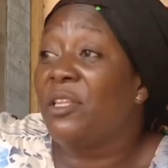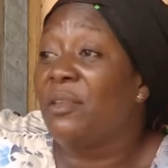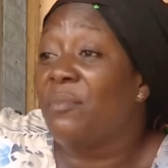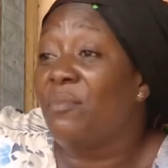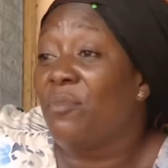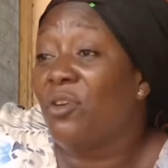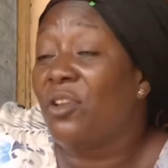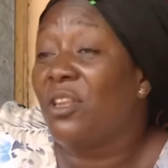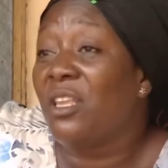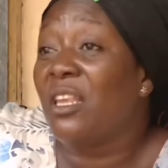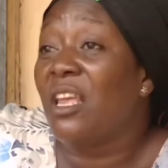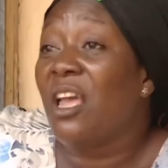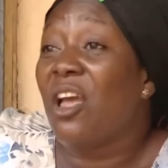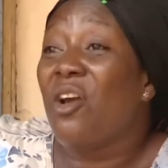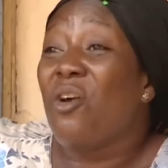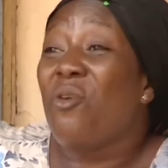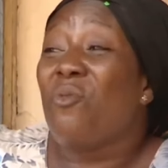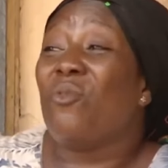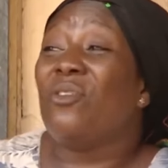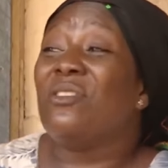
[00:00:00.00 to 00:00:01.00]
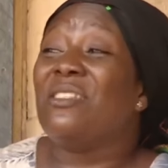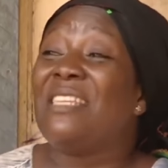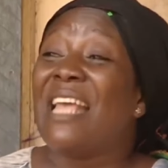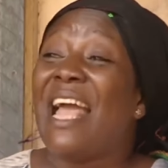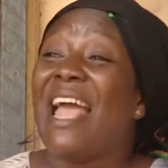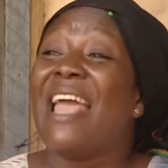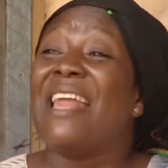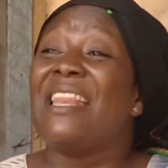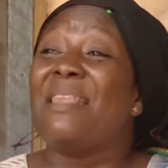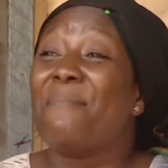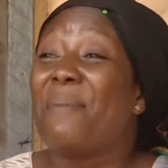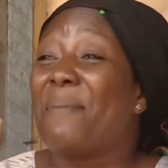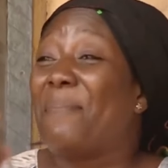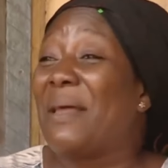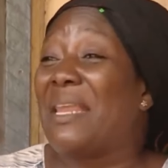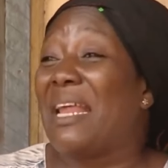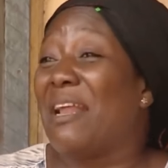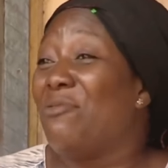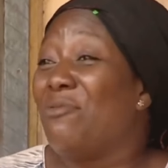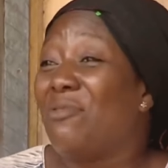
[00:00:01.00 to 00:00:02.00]
in the morning, was there any
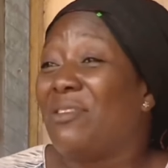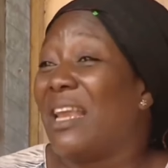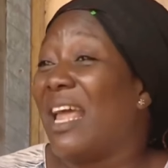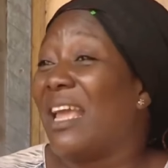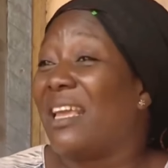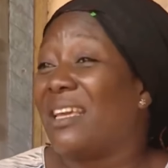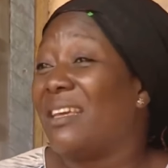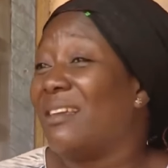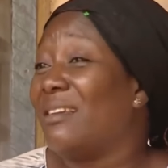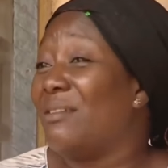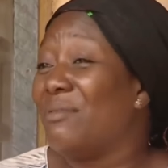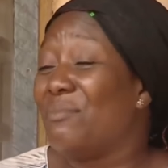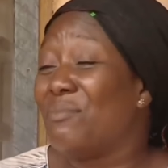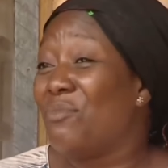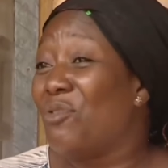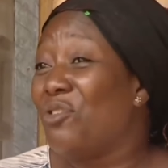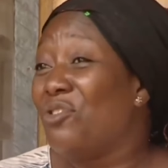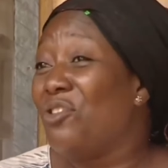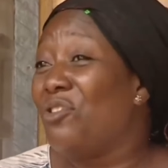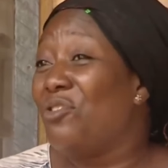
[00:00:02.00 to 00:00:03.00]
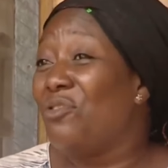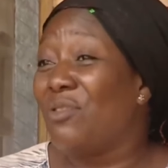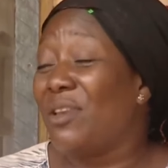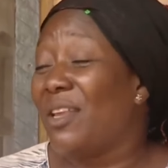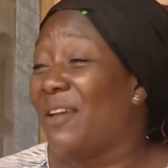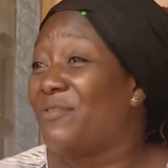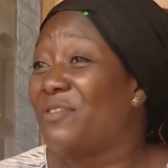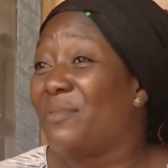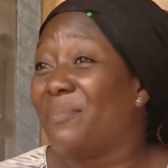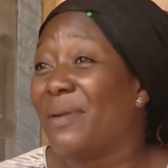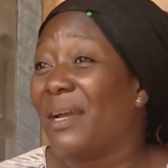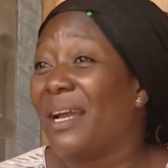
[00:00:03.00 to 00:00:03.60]
paper that looked like money you left